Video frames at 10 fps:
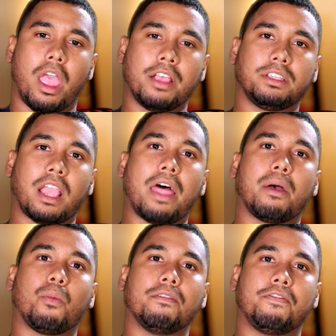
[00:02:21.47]
and she
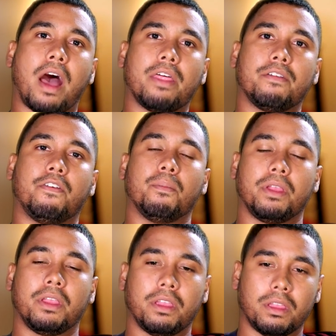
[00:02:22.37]
had one father for
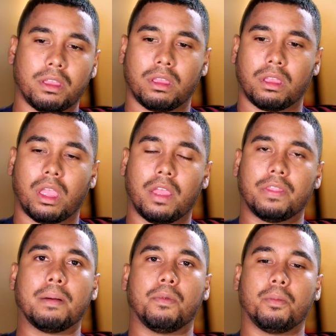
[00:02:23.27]
me in
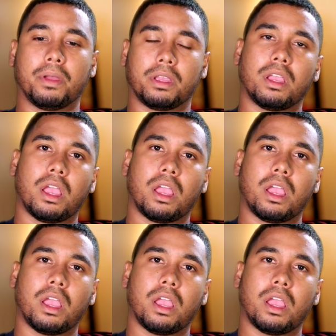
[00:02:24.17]
that moment.